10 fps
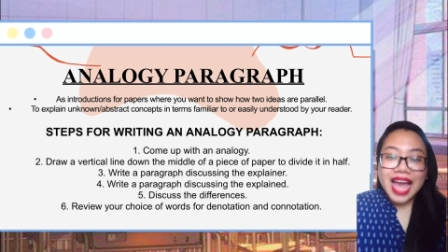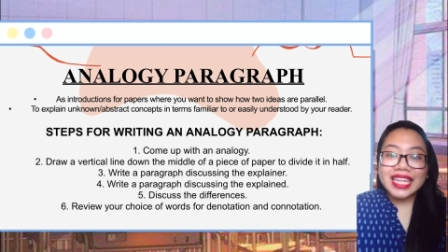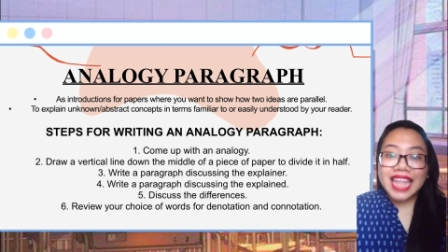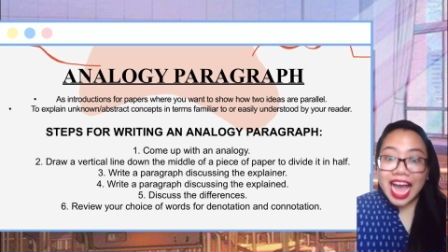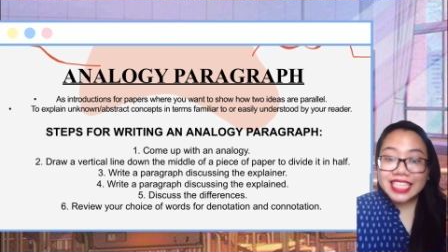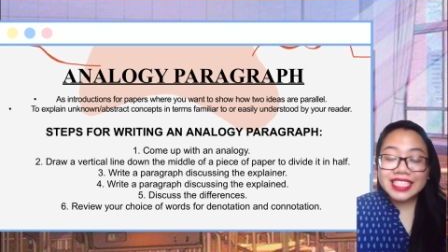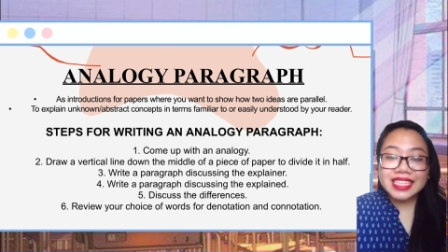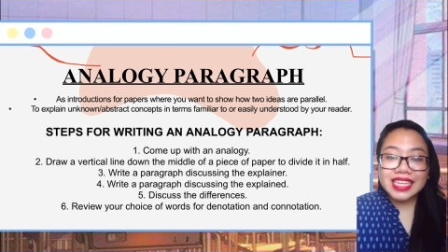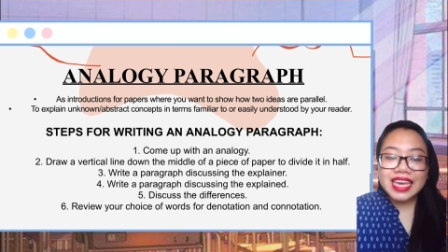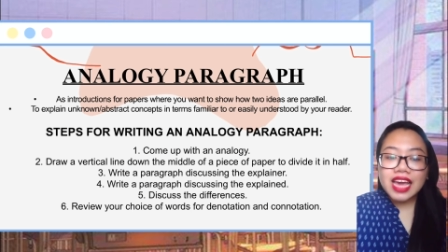
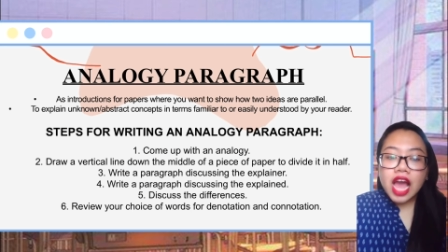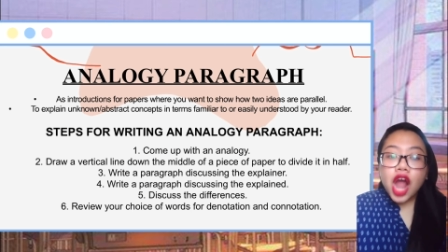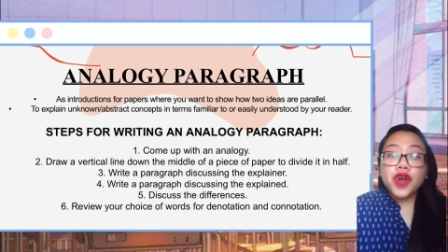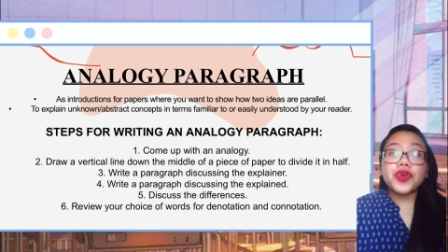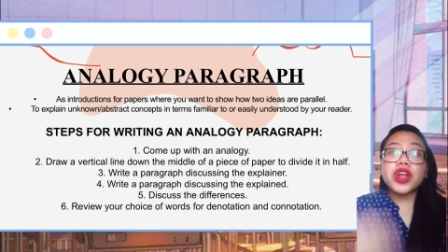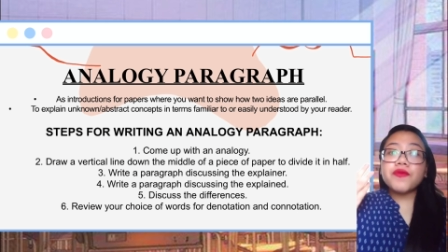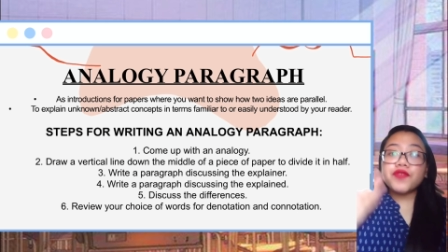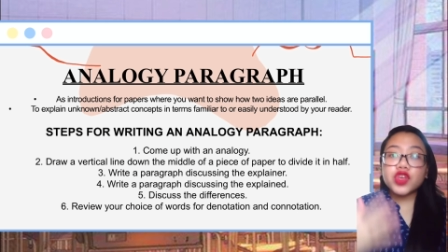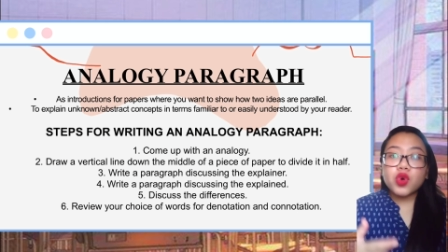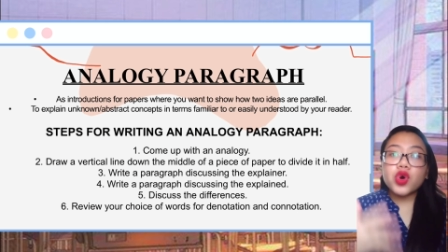Lastly,
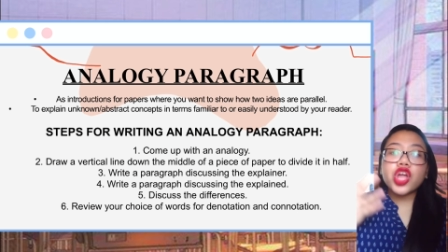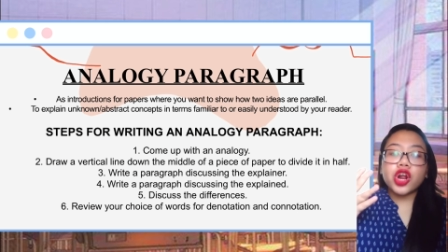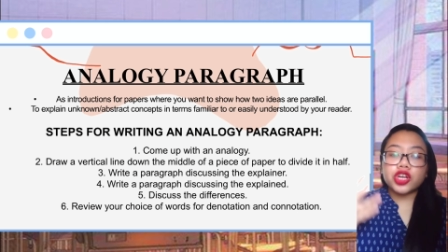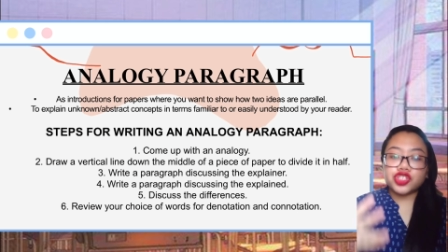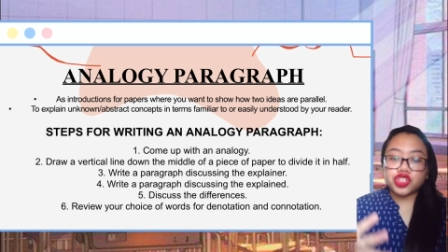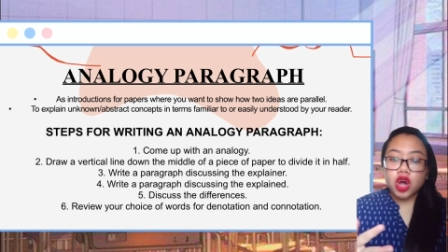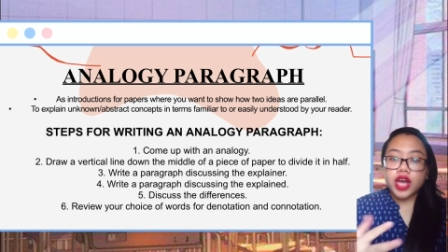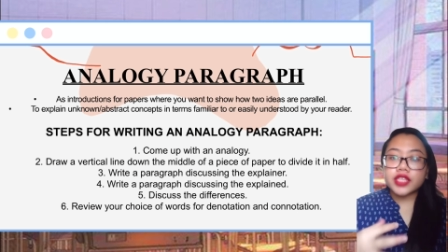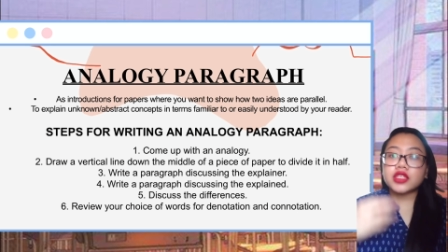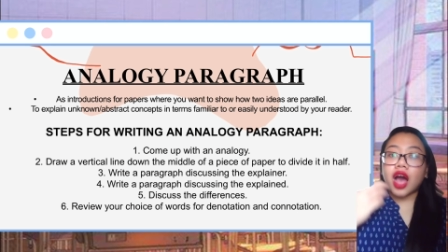review your
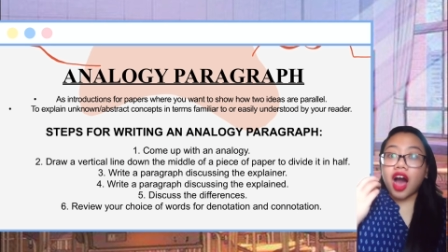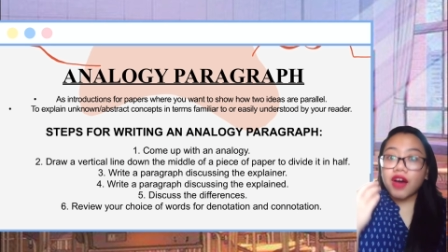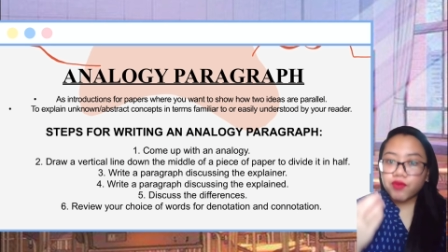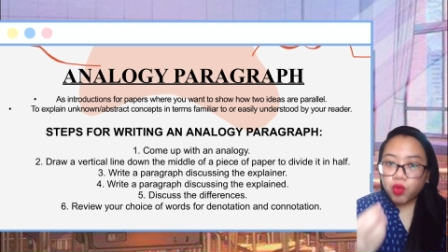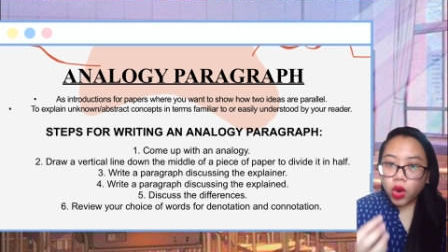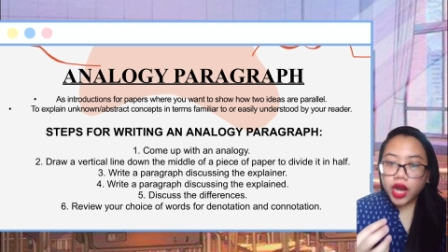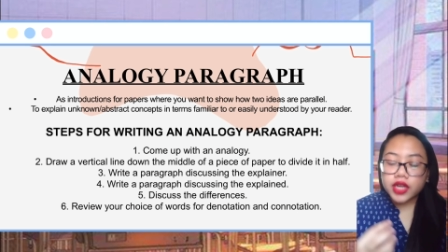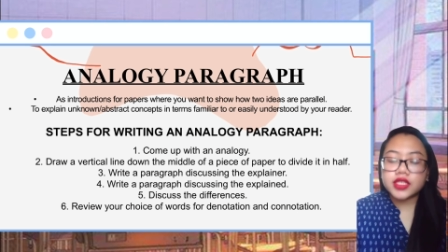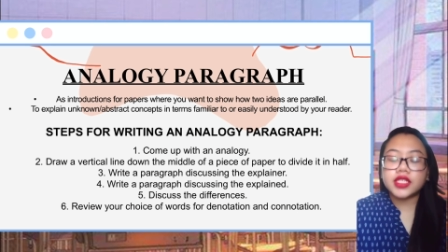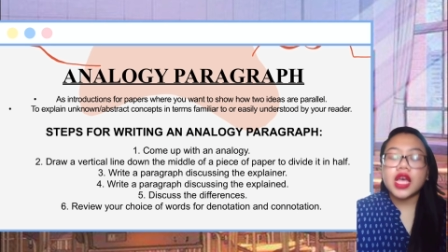choice of
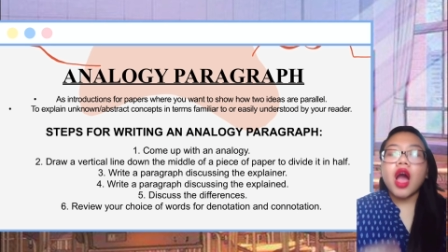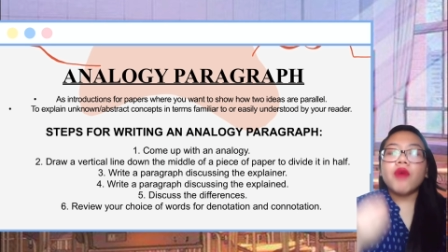words